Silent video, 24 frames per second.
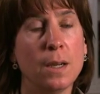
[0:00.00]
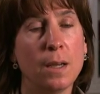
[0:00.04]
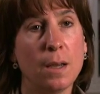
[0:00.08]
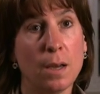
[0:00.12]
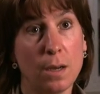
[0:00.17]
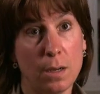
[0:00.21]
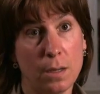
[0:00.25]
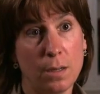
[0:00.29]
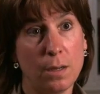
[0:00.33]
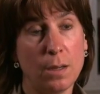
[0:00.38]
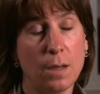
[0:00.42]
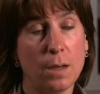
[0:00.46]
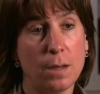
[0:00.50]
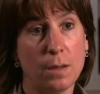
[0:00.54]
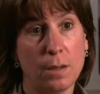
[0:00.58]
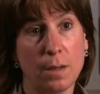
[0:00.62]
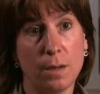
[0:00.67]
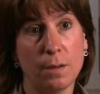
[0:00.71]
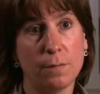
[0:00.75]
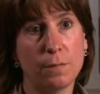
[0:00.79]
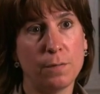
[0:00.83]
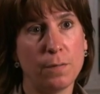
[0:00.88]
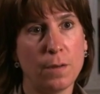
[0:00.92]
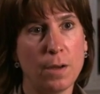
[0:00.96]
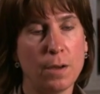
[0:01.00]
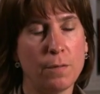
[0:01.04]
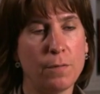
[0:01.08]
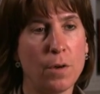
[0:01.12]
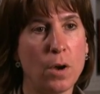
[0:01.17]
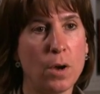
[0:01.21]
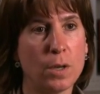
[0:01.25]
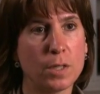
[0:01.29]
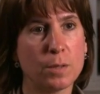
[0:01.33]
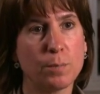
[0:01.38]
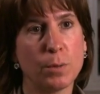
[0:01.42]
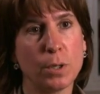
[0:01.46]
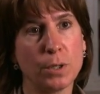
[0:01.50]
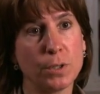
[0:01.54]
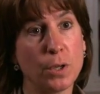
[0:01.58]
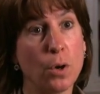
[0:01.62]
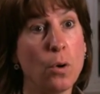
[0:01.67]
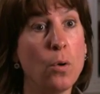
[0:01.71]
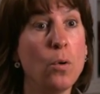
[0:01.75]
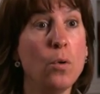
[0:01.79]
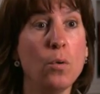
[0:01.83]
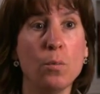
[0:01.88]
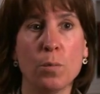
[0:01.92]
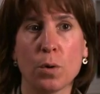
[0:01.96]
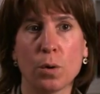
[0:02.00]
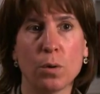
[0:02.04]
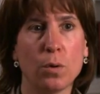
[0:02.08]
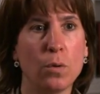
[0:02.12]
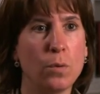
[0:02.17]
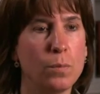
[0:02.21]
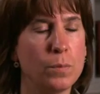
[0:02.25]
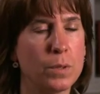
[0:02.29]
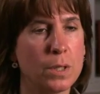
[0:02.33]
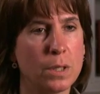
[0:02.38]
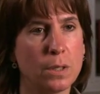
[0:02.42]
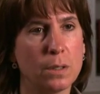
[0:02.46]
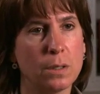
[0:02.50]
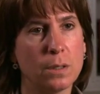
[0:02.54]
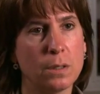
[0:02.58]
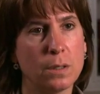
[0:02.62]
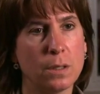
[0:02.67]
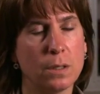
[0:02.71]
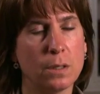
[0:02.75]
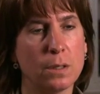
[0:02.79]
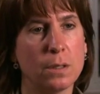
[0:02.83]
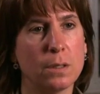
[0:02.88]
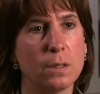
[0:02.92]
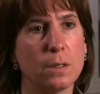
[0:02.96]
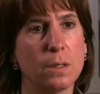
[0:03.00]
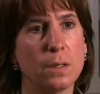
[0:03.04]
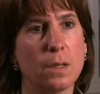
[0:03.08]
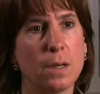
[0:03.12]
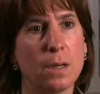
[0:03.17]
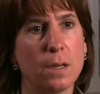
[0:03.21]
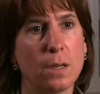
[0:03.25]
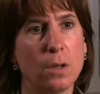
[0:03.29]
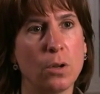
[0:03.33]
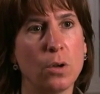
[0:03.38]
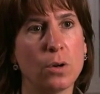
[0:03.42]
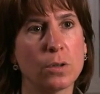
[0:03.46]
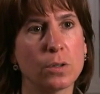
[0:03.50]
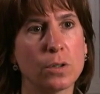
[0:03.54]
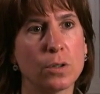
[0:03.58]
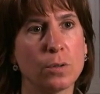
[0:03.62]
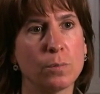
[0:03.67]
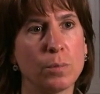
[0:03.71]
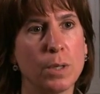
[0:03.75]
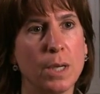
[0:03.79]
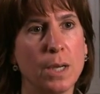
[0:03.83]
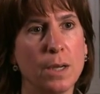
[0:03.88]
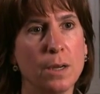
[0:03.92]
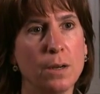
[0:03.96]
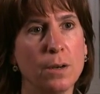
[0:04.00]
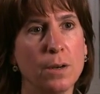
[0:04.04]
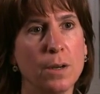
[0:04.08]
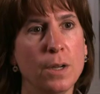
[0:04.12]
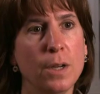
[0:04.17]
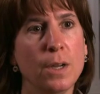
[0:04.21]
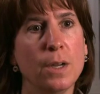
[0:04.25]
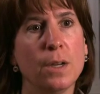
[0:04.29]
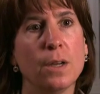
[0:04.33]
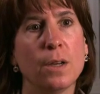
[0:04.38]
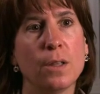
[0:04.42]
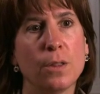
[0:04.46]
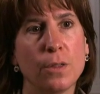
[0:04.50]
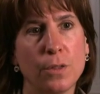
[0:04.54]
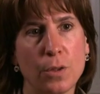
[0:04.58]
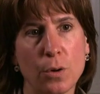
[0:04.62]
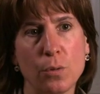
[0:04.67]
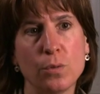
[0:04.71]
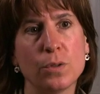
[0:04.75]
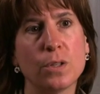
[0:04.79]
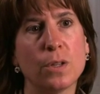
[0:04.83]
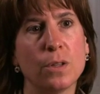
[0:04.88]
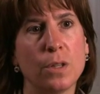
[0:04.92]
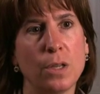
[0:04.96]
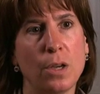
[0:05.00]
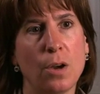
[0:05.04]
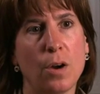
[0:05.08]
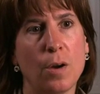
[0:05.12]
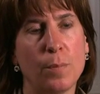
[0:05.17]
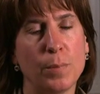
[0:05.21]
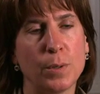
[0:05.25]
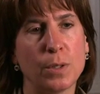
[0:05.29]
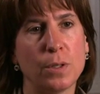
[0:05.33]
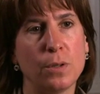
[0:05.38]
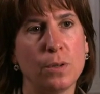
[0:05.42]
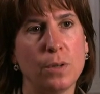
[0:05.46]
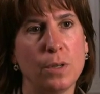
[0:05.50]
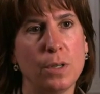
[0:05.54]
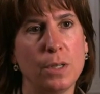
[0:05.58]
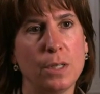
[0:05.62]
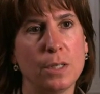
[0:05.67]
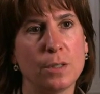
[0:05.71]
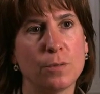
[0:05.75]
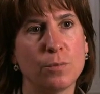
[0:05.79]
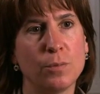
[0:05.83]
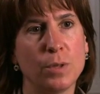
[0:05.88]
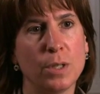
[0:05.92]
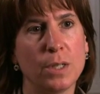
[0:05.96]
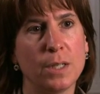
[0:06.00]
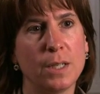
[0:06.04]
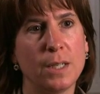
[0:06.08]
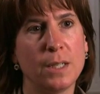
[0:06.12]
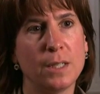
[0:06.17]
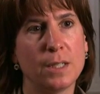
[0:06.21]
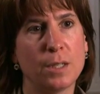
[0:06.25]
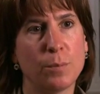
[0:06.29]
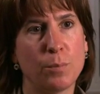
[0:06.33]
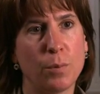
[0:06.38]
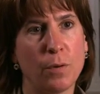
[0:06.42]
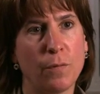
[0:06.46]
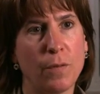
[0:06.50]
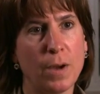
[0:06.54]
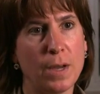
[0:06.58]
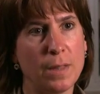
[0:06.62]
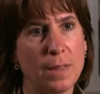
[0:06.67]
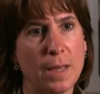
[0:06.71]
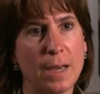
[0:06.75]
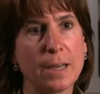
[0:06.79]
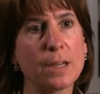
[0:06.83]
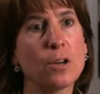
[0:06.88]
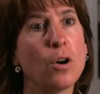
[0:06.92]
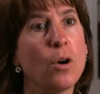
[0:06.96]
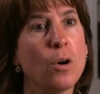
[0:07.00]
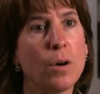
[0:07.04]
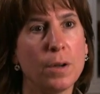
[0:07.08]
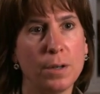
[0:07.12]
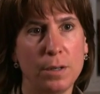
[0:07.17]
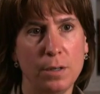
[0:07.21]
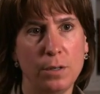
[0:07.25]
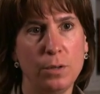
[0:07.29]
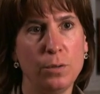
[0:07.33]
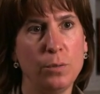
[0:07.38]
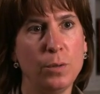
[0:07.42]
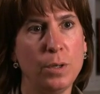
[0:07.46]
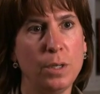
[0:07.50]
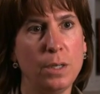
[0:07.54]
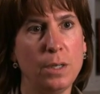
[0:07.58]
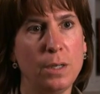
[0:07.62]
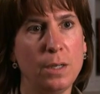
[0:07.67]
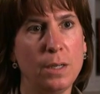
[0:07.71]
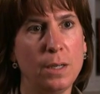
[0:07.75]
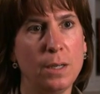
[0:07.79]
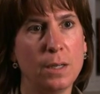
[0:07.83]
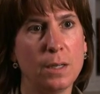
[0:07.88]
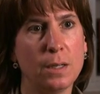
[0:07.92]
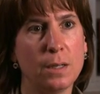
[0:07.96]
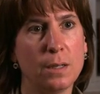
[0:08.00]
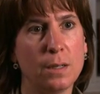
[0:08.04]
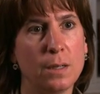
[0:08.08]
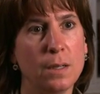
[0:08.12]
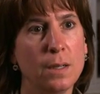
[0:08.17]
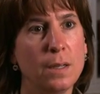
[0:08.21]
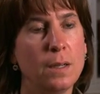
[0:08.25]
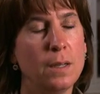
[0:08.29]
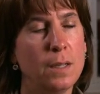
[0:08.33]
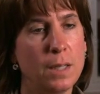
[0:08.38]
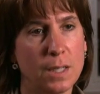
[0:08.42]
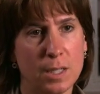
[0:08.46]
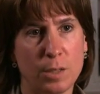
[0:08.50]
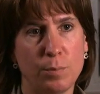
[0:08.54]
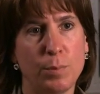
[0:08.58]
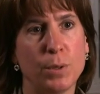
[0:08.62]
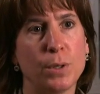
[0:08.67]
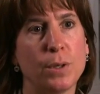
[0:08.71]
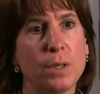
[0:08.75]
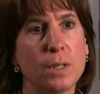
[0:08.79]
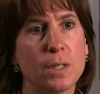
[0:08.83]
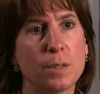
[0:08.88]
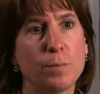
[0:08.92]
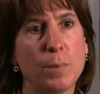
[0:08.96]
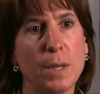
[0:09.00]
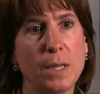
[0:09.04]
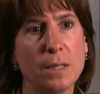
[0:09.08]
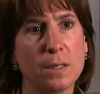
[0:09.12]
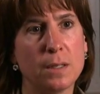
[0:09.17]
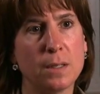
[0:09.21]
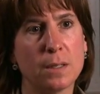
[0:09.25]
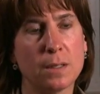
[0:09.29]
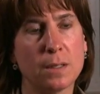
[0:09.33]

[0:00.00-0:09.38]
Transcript: of hospital to home or home to long-term care, those are the opportunities really to provide that continuity in experience-based